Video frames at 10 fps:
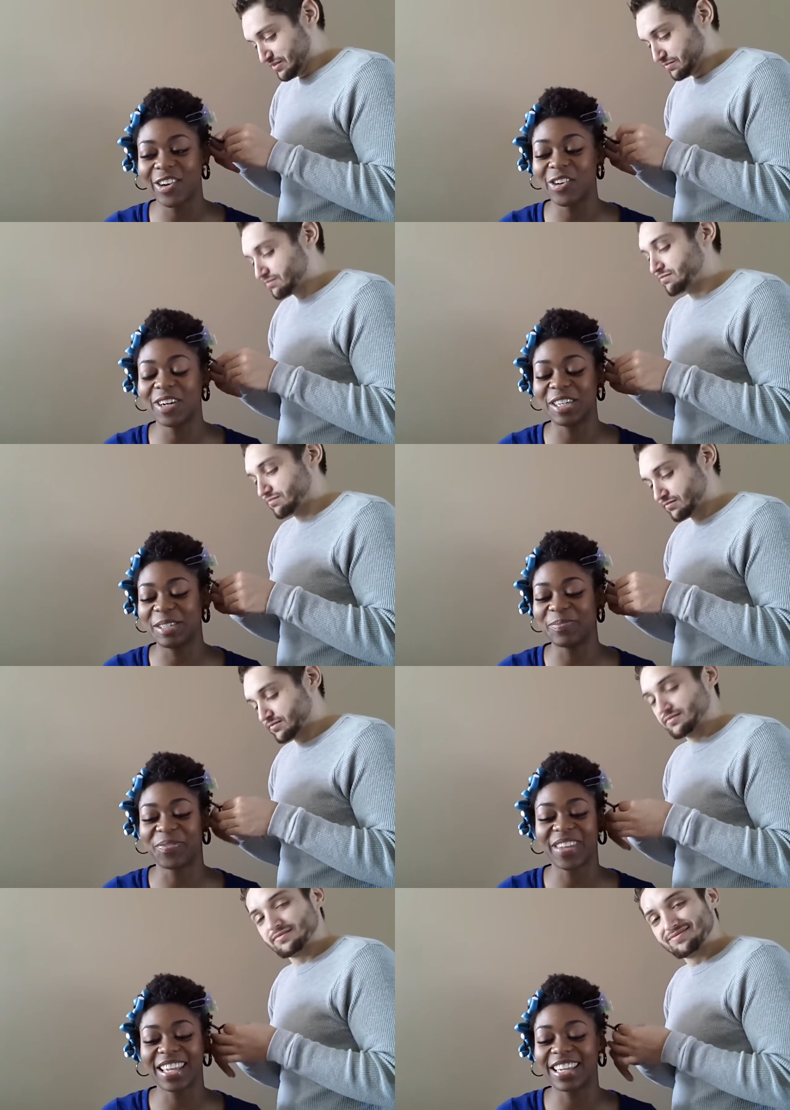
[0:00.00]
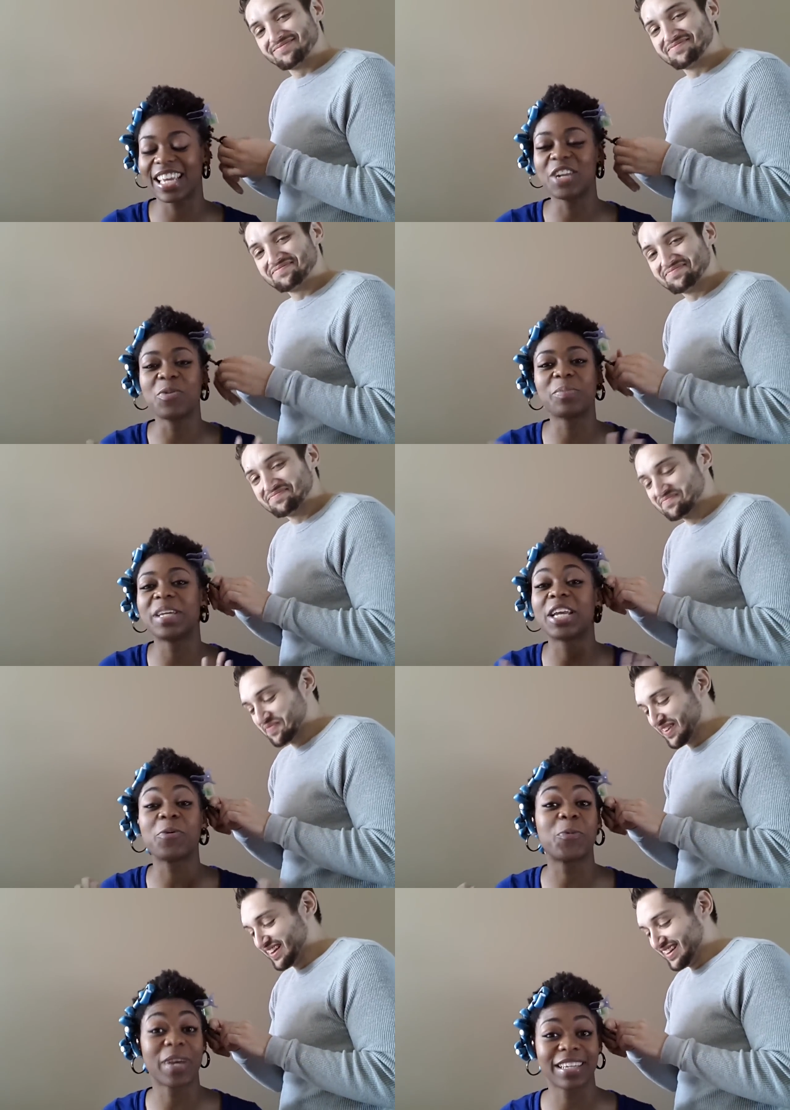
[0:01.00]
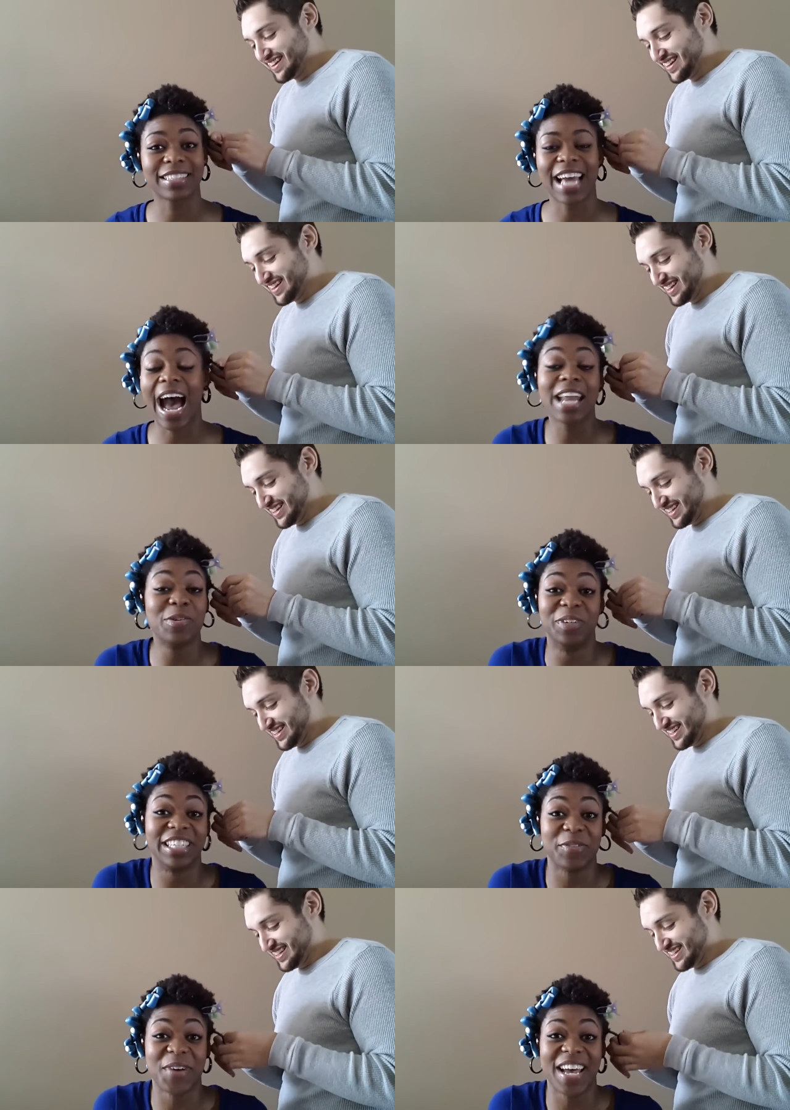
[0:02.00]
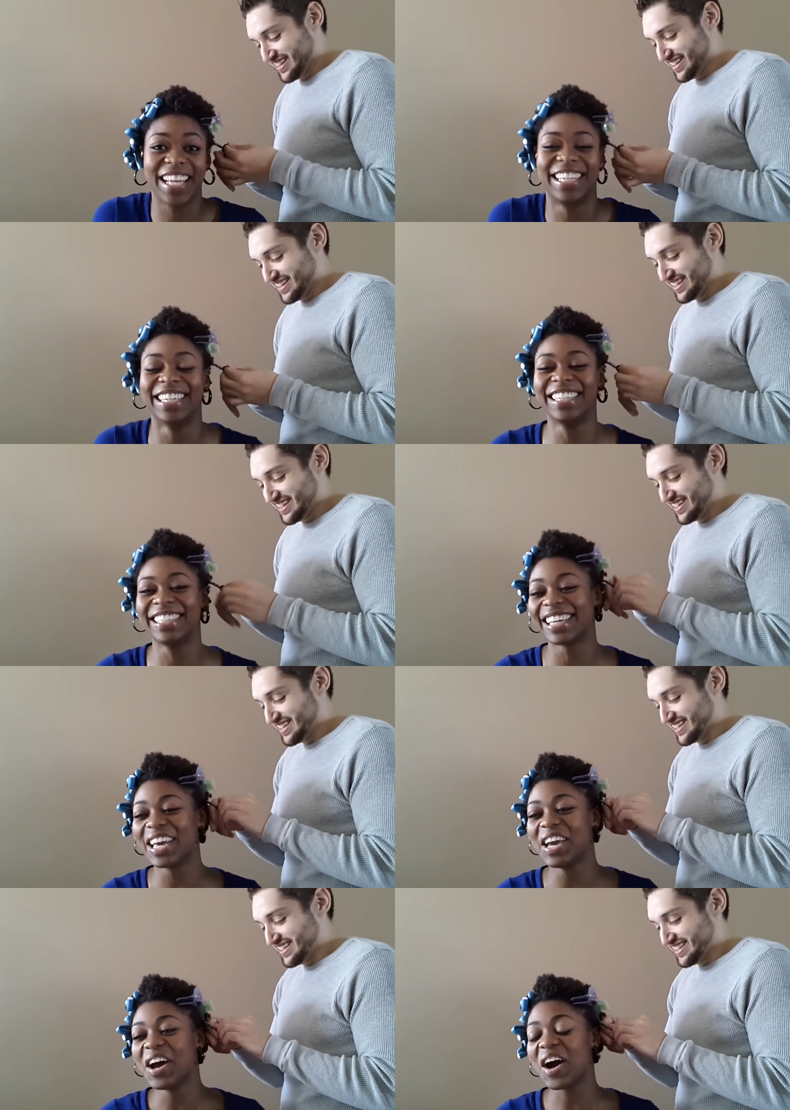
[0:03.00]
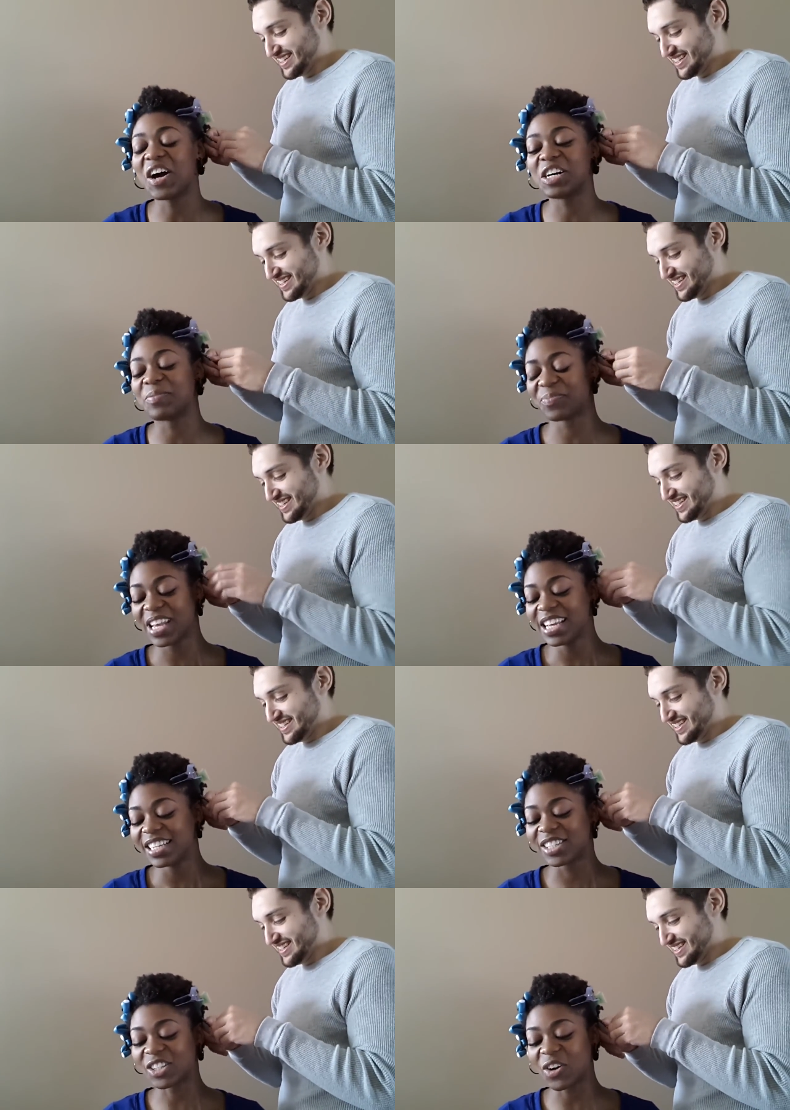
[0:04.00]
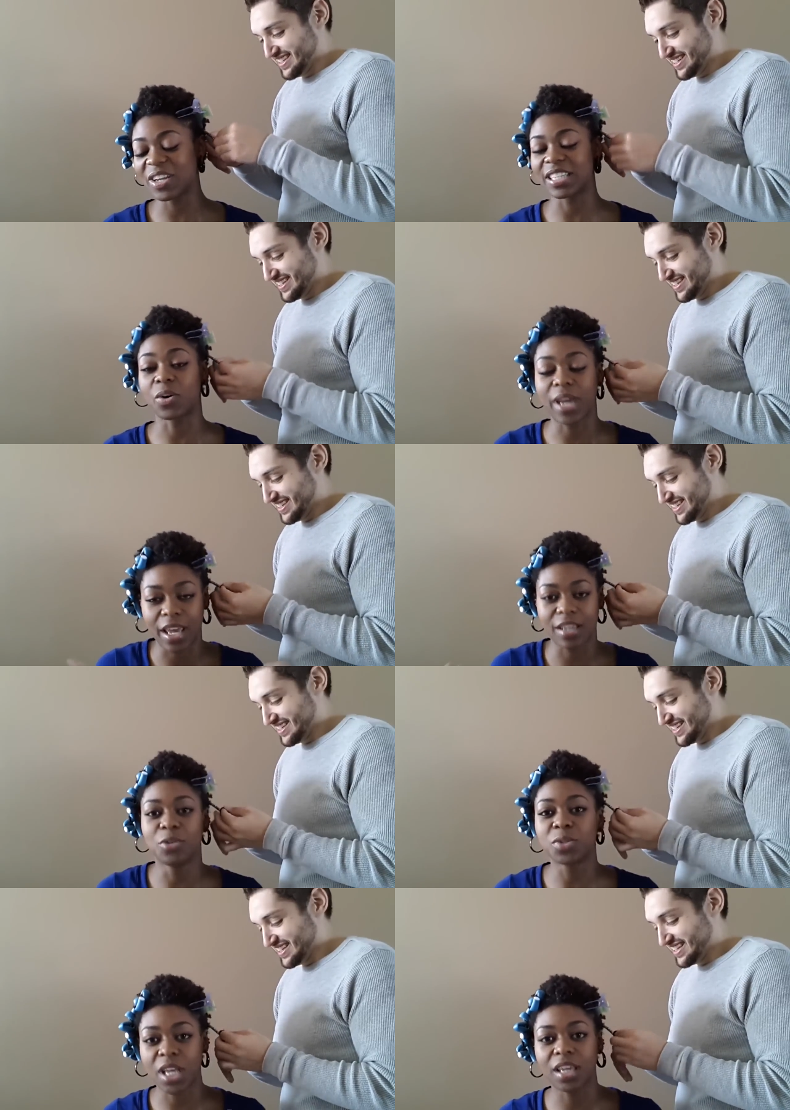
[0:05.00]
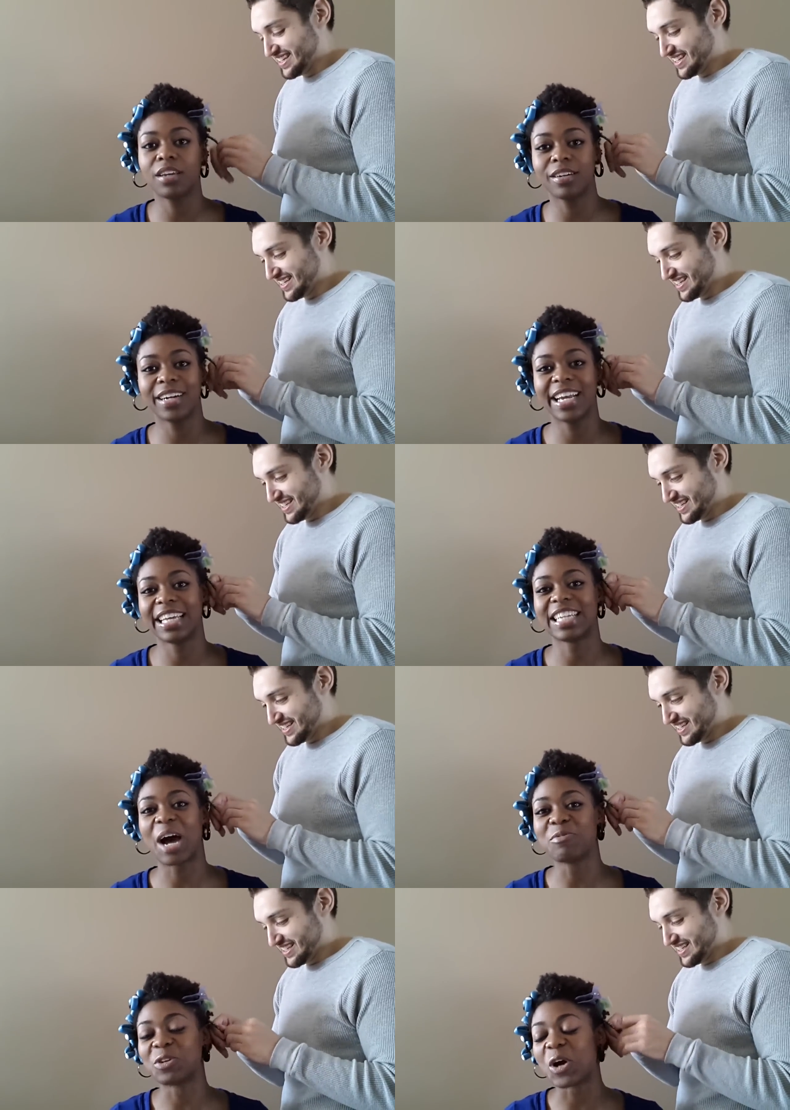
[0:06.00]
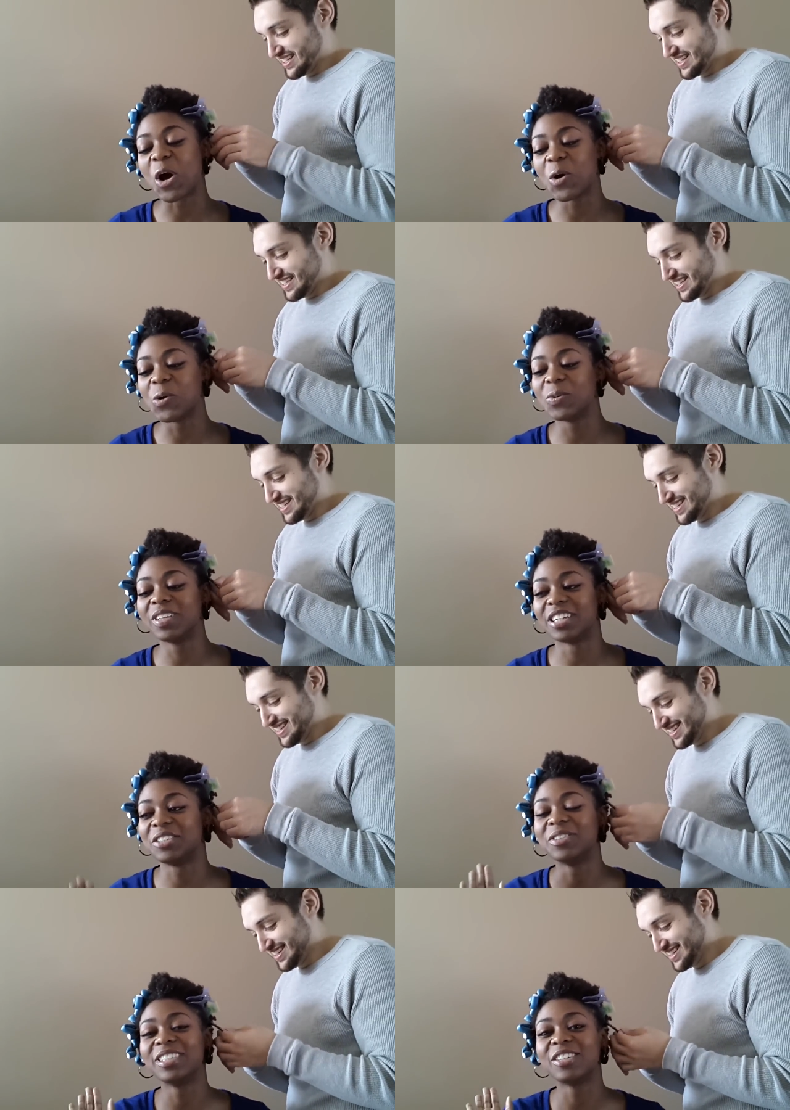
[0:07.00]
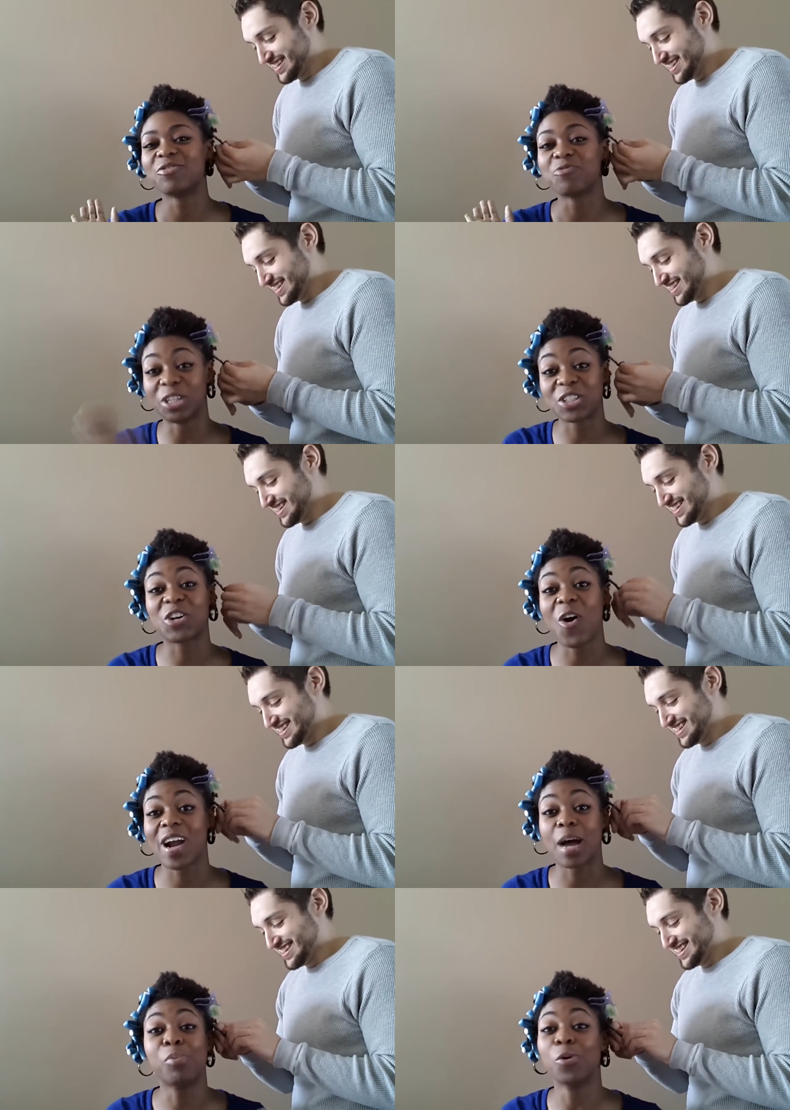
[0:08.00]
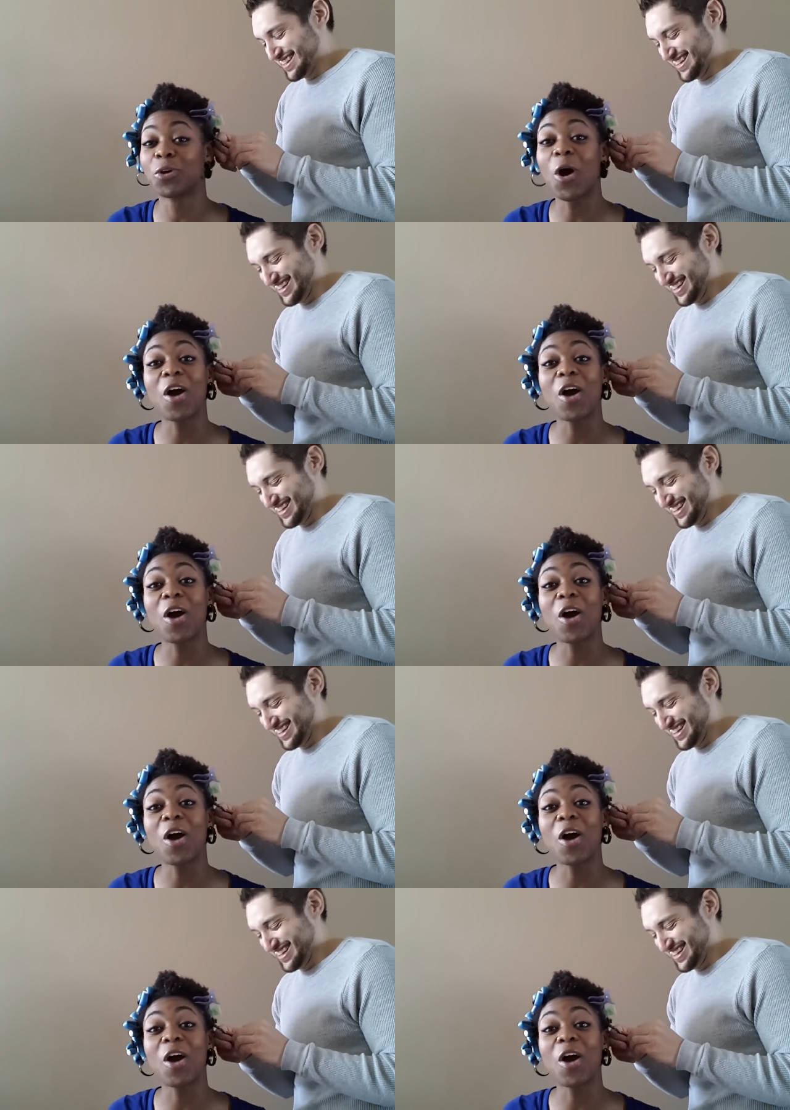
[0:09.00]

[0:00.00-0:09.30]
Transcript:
Speaker 1: you know, um, he didn't want me to get wet. I didn't want to get wet. um, so he's like, okay, you stay here and I'm going to go, you know, run to the car and I'll pull the